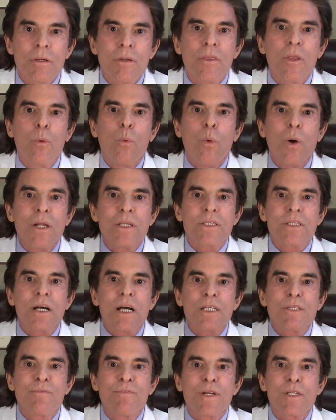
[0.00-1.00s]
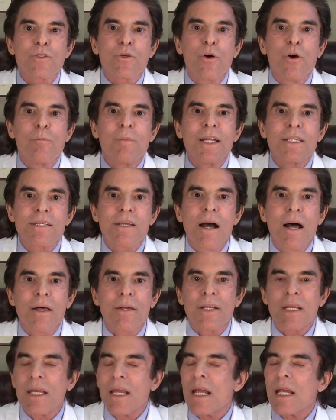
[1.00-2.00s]
The one-size-fits-all
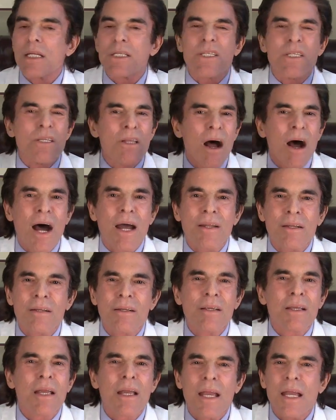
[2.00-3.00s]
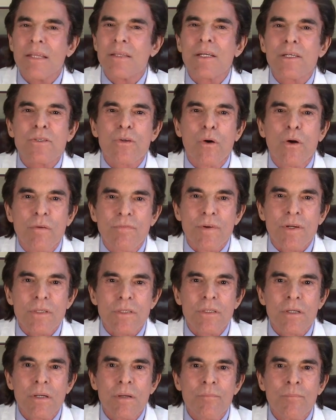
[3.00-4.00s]
mentality is not in this office.